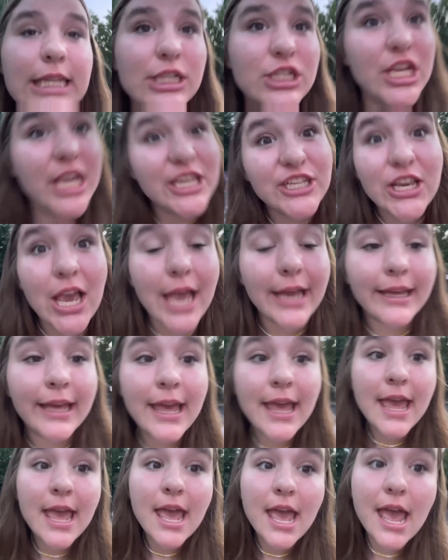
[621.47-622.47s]
the Shake Shack
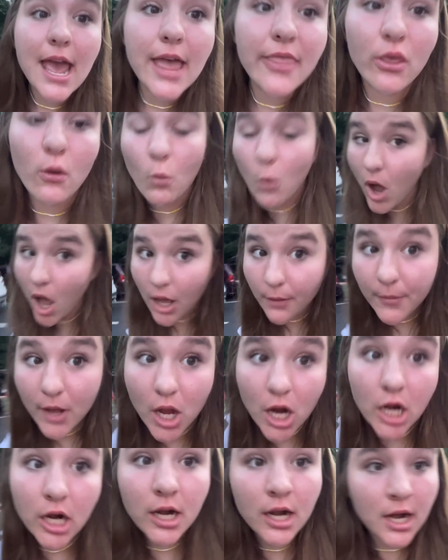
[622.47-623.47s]
and the
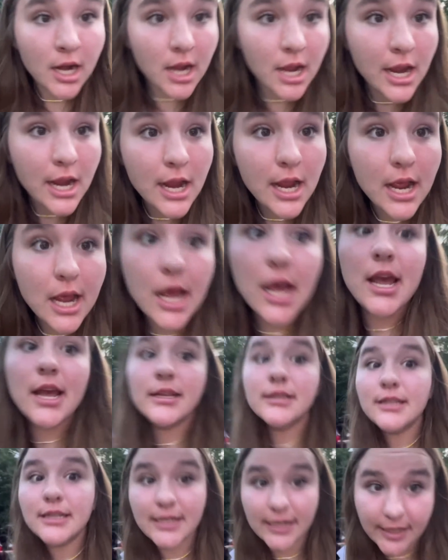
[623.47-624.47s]
Walmart
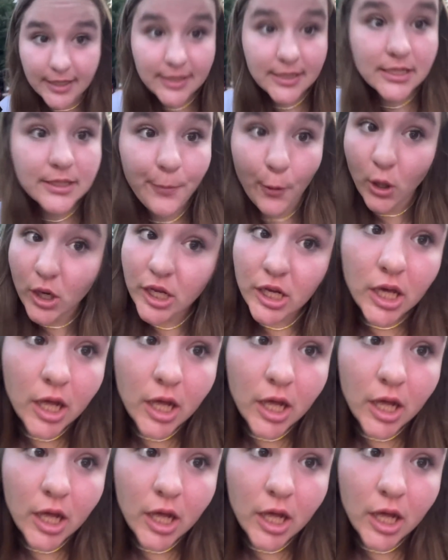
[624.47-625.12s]
and the Dick's Sporting